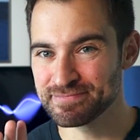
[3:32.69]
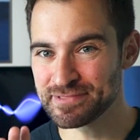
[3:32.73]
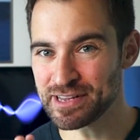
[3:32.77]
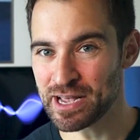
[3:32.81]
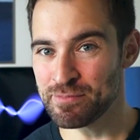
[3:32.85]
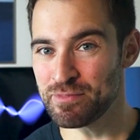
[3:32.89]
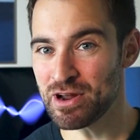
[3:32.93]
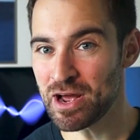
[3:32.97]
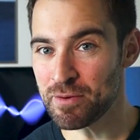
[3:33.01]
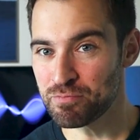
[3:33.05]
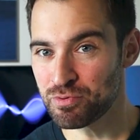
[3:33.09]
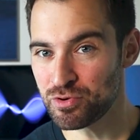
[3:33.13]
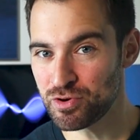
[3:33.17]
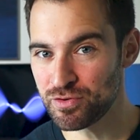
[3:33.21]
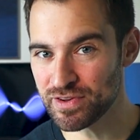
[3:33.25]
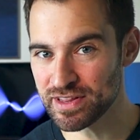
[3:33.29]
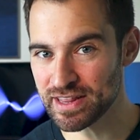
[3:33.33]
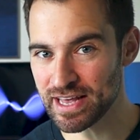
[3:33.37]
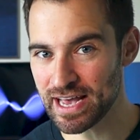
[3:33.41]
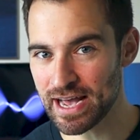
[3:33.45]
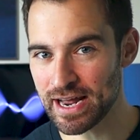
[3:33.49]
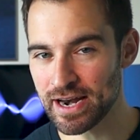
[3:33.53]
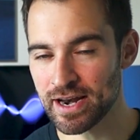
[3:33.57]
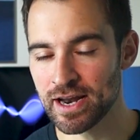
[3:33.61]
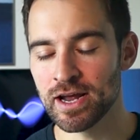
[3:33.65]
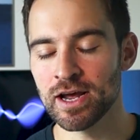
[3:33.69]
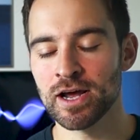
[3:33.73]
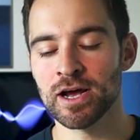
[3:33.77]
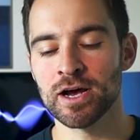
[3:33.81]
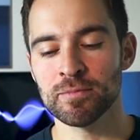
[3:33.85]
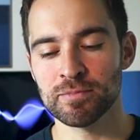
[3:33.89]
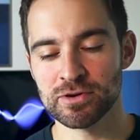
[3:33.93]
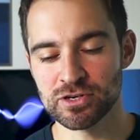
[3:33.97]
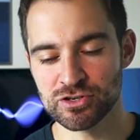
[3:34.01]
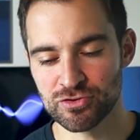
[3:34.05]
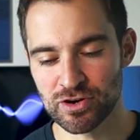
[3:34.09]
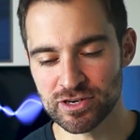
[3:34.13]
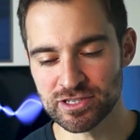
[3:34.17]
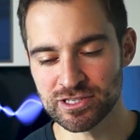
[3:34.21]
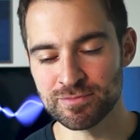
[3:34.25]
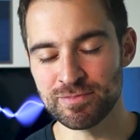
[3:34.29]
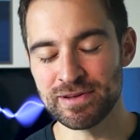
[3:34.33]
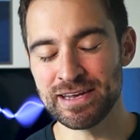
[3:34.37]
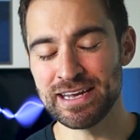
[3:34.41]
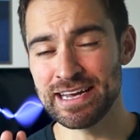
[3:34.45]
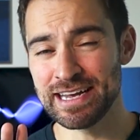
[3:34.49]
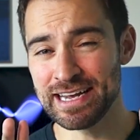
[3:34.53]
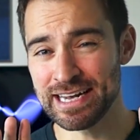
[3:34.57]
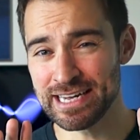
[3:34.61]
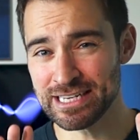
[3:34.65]
I'm not proving that, but trust
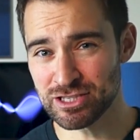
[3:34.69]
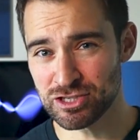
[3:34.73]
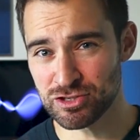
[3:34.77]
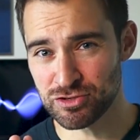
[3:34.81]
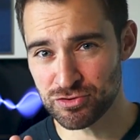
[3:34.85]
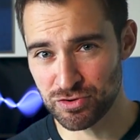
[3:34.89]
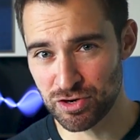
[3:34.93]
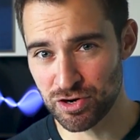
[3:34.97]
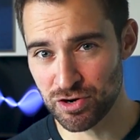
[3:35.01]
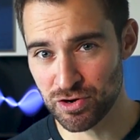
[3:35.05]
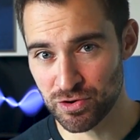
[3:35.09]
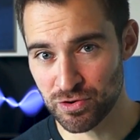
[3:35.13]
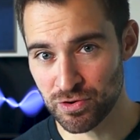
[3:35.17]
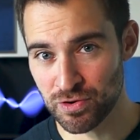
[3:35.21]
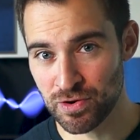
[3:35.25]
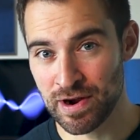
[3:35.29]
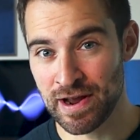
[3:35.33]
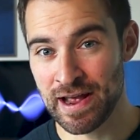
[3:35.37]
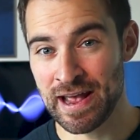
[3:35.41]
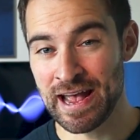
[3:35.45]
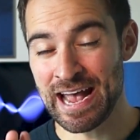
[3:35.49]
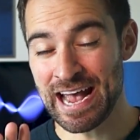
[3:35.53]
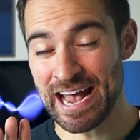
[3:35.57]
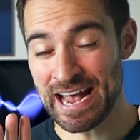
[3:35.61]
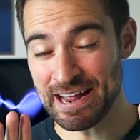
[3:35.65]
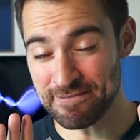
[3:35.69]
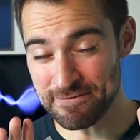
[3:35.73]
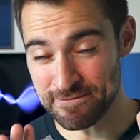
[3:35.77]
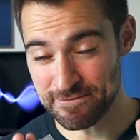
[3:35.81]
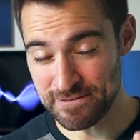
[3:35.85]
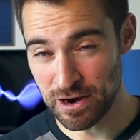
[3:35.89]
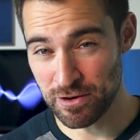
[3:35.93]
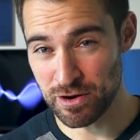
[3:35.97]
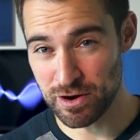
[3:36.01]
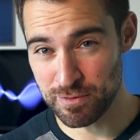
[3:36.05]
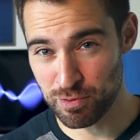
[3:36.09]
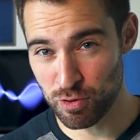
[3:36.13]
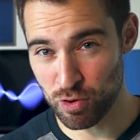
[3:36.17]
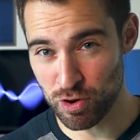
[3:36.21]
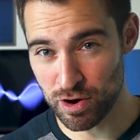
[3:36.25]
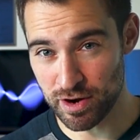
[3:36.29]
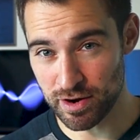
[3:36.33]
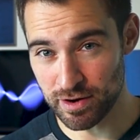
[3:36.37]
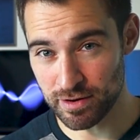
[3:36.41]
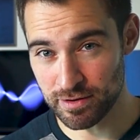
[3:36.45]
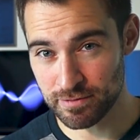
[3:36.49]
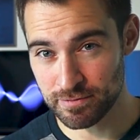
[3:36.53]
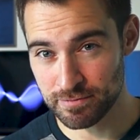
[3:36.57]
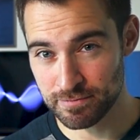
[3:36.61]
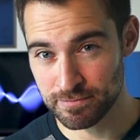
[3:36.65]
me, it's true and very
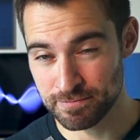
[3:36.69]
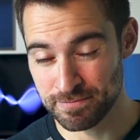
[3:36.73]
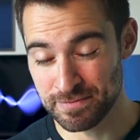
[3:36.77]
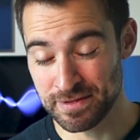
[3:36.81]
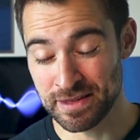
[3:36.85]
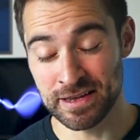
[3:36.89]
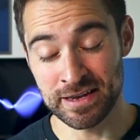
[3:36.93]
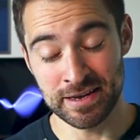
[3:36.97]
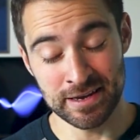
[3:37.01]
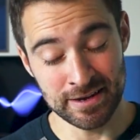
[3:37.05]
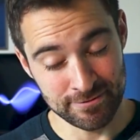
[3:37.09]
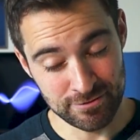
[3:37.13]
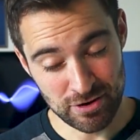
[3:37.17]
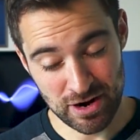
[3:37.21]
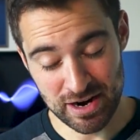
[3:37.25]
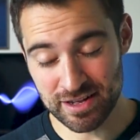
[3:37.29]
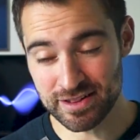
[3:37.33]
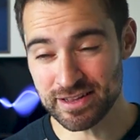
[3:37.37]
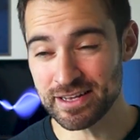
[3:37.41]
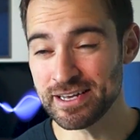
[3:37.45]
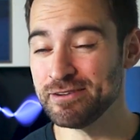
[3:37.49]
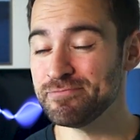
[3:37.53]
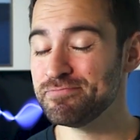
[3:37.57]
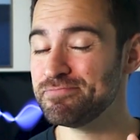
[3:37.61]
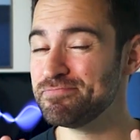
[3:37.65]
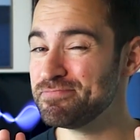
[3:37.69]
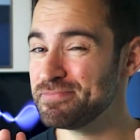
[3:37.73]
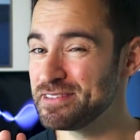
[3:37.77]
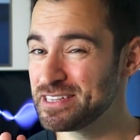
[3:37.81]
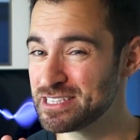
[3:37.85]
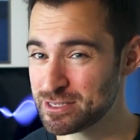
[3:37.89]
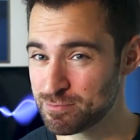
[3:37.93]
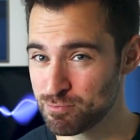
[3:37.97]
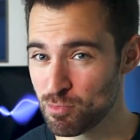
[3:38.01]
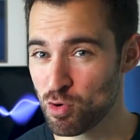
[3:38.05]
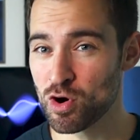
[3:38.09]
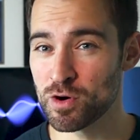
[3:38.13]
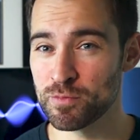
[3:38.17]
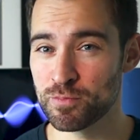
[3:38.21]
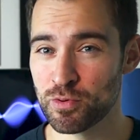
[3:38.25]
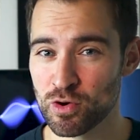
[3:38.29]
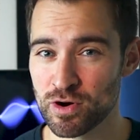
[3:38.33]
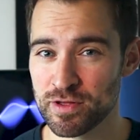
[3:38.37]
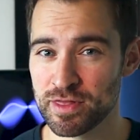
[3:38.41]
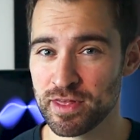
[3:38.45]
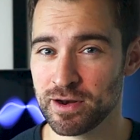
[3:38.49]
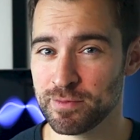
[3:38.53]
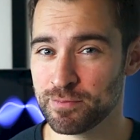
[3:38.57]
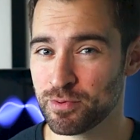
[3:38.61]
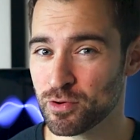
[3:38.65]
important. Frankly, it's more
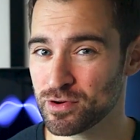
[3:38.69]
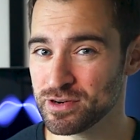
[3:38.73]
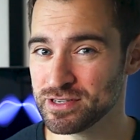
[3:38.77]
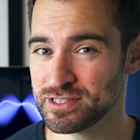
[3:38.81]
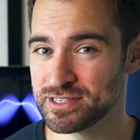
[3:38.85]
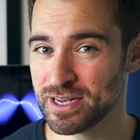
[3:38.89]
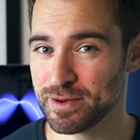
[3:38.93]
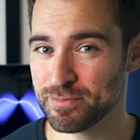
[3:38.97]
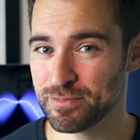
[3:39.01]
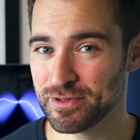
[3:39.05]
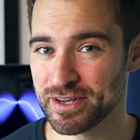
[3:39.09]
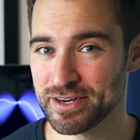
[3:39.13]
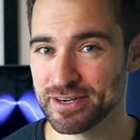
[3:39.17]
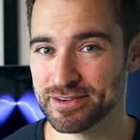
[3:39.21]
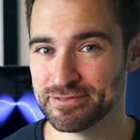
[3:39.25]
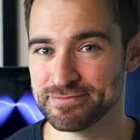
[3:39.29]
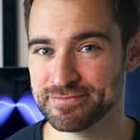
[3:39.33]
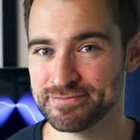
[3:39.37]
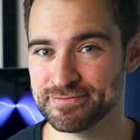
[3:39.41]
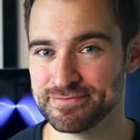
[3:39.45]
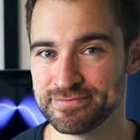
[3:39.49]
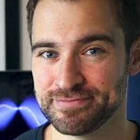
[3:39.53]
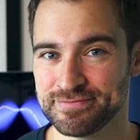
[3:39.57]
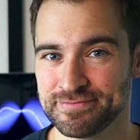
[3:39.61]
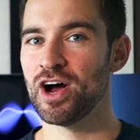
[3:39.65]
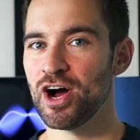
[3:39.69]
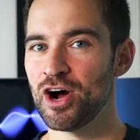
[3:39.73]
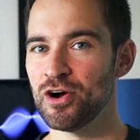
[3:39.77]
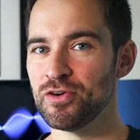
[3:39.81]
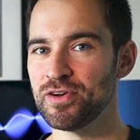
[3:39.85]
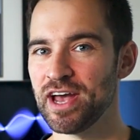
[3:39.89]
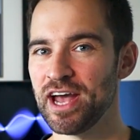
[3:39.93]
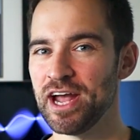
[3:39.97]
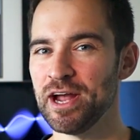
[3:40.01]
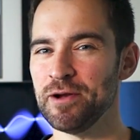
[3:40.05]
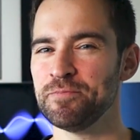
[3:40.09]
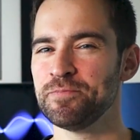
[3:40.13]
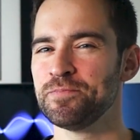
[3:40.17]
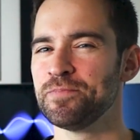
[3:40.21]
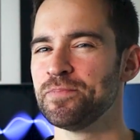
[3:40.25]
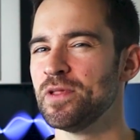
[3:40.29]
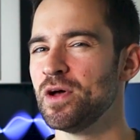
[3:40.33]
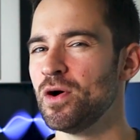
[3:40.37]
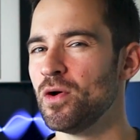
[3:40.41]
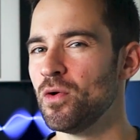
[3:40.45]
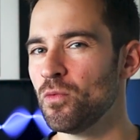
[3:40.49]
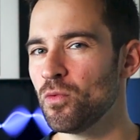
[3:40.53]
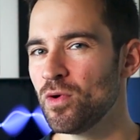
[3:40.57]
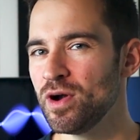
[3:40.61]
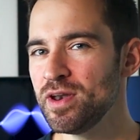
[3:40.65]
important than importance sampling. Okay,
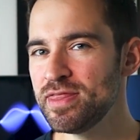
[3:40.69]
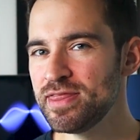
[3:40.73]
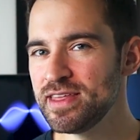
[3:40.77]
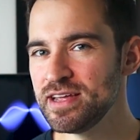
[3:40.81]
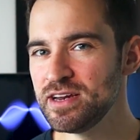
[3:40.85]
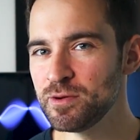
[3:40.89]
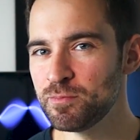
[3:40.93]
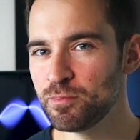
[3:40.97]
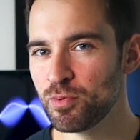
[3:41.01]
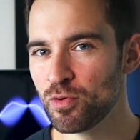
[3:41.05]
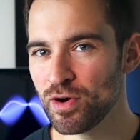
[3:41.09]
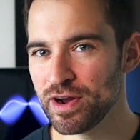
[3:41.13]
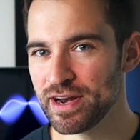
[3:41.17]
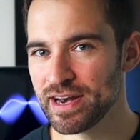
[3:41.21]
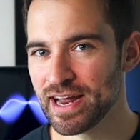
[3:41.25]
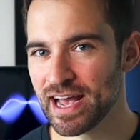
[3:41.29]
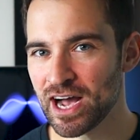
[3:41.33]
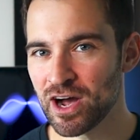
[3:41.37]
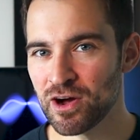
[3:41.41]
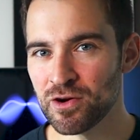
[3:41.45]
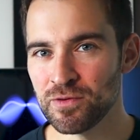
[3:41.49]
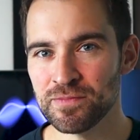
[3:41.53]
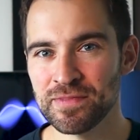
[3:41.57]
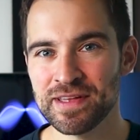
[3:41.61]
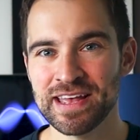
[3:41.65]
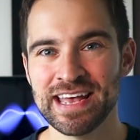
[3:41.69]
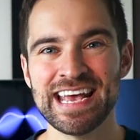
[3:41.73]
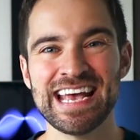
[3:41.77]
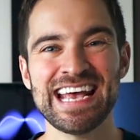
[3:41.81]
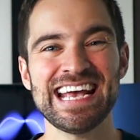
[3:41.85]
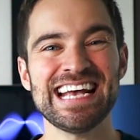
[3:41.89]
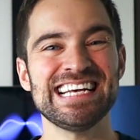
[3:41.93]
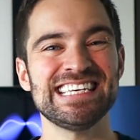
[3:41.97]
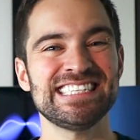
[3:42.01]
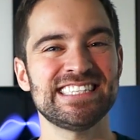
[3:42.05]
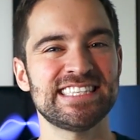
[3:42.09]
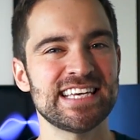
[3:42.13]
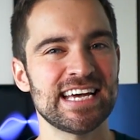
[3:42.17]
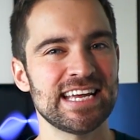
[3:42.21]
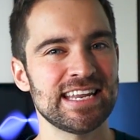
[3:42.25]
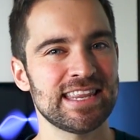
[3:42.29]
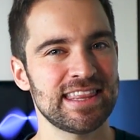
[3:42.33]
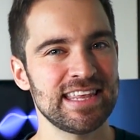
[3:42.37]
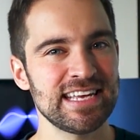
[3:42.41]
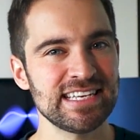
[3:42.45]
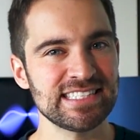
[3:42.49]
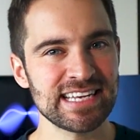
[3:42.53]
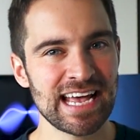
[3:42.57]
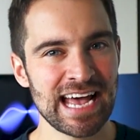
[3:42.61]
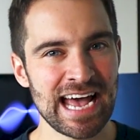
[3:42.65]
one thing to point out is that
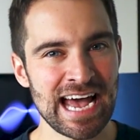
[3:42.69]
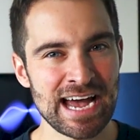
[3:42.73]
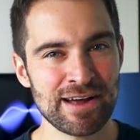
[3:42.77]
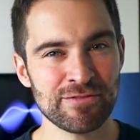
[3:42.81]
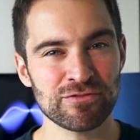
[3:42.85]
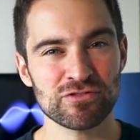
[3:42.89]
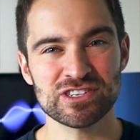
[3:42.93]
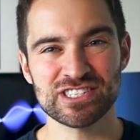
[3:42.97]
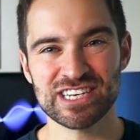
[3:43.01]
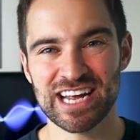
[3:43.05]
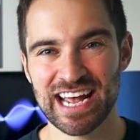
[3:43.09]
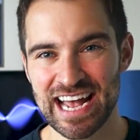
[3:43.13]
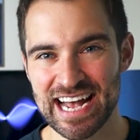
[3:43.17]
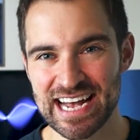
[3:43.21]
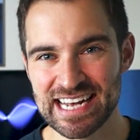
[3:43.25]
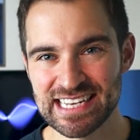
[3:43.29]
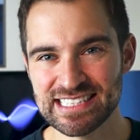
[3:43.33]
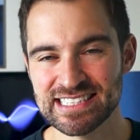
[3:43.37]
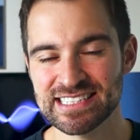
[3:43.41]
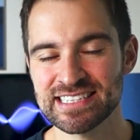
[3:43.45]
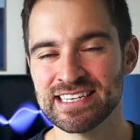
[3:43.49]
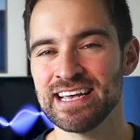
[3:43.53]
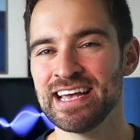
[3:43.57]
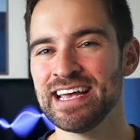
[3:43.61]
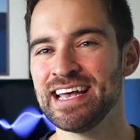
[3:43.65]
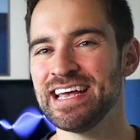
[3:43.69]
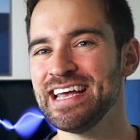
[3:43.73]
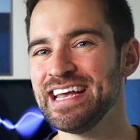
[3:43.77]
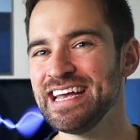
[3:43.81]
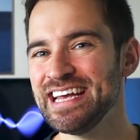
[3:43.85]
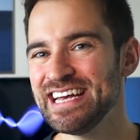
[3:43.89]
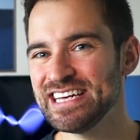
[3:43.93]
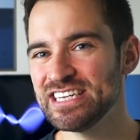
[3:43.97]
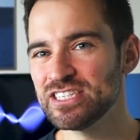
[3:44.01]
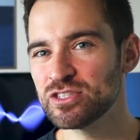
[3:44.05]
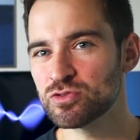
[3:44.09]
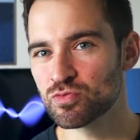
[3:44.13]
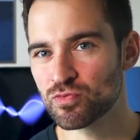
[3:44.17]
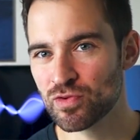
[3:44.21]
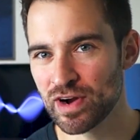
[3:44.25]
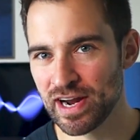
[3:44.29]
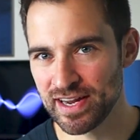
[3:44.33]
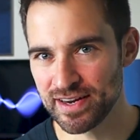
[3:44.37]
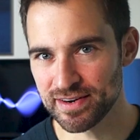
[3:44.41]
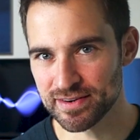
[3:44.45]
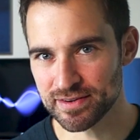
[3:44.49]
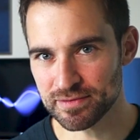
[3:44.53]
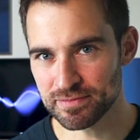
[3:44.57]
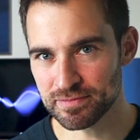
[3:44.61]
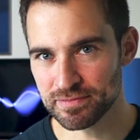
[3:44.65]
this average S is
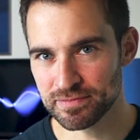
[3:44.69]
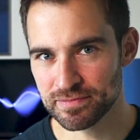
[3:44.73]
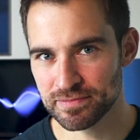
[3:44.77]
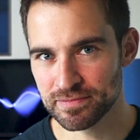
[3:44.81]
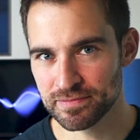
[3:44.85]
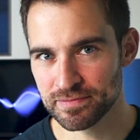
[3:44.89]
random.